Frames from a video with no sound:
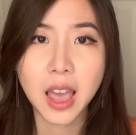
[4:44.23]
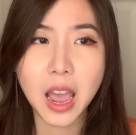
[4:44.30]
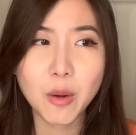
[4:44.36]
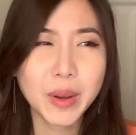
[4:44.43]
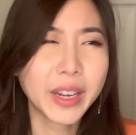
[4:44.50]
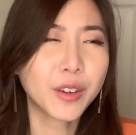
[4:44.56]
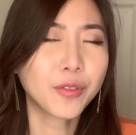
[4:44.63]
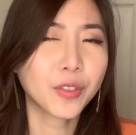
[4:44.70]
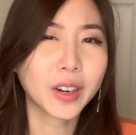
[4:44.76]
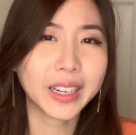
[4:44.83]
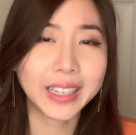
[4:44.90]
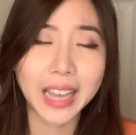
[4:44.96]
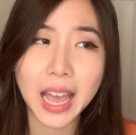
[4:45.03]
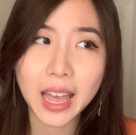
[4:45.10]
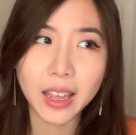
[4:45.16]
and we can
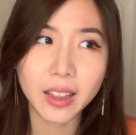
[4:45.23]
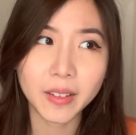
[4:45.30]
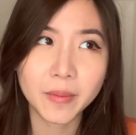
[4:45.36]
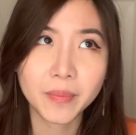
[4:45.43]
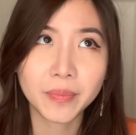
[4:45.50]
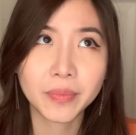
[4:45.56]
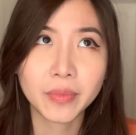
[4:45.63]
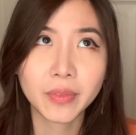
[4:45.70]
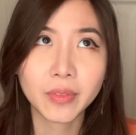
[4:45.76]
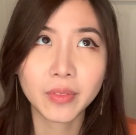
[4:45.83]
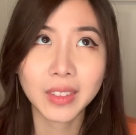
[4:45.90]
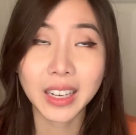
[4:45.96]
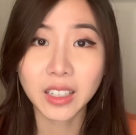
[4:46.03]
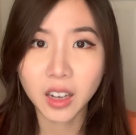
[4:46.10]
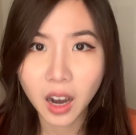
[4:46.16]
forget
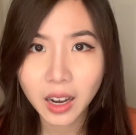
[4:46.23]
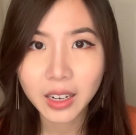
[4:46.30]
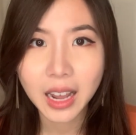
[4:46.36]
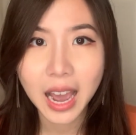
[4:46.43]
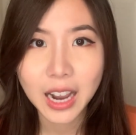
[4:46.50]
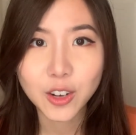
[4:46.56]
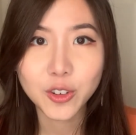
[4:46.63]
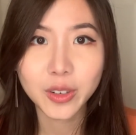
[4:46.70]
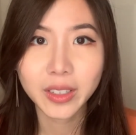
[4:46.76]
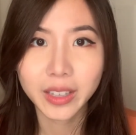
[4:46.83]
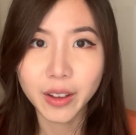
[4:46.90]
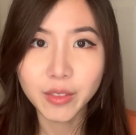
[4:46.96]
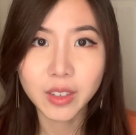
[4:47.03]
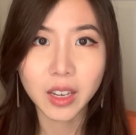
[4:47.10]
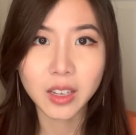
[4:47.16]
that God actually
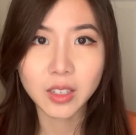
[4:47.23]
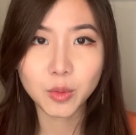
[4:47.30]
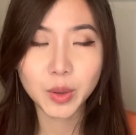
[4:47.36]
loves us.